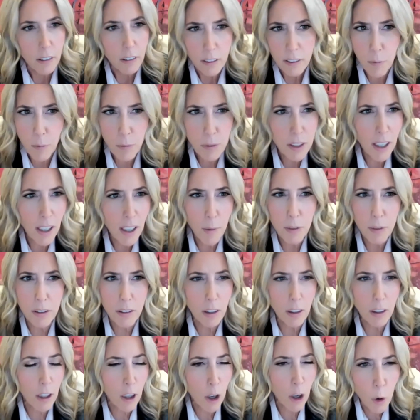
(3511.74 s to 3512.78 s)

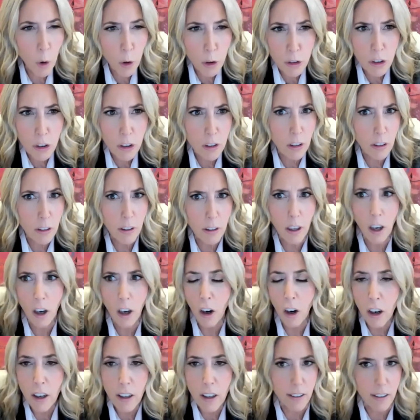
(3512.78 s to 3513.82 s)
sometimes coaches are the
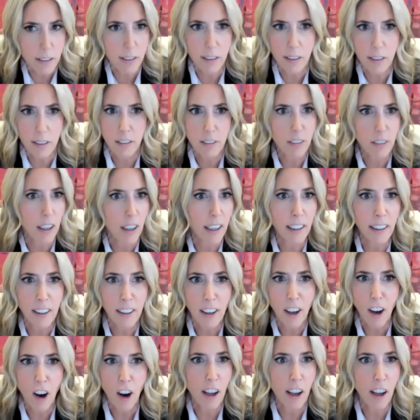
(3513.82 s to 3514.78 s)
hardest, right?